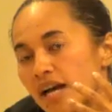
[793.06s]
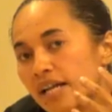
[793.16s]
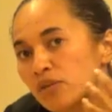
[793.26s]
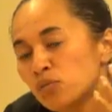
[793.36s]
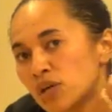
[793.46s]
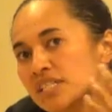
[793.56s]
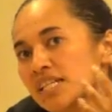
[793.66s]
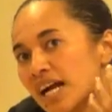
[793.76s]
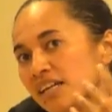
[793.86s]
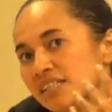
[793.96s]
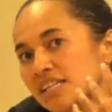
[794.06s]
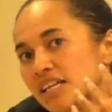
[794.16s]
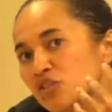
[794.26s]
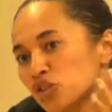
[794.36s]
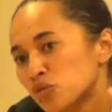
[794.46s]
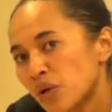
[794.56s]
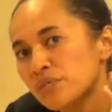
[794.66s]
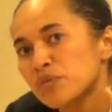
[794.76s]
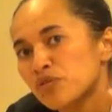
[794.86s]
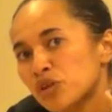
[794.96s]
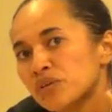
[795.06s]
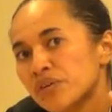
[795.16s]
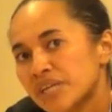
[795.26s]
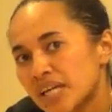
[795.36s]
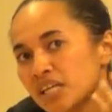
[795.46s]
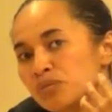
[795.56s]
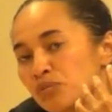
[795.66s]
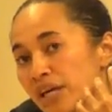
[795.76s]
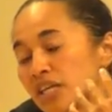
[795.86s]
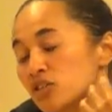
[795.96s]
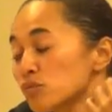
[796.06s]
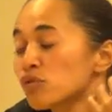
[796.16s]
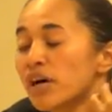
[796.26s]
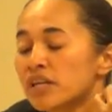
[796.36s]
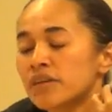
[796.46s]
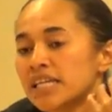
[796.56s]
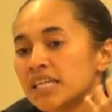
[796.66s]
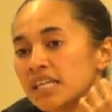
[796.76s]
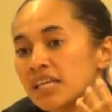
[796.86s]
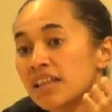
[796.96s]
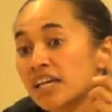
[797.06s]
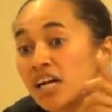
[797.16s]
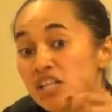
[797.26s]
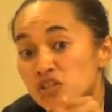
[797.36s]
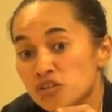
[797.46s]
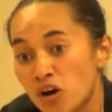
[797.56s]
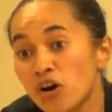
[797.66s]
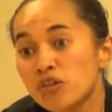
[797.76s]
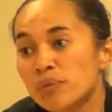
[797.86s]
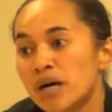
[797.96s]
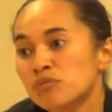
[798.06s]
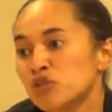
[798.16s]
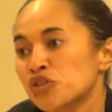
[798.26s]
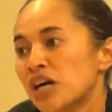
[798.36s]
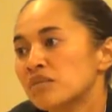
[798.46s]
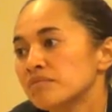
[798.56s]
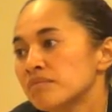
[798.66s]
And it wasn't actually until right before we were getting ready to move out of Waikiki that I saw the bombs drop.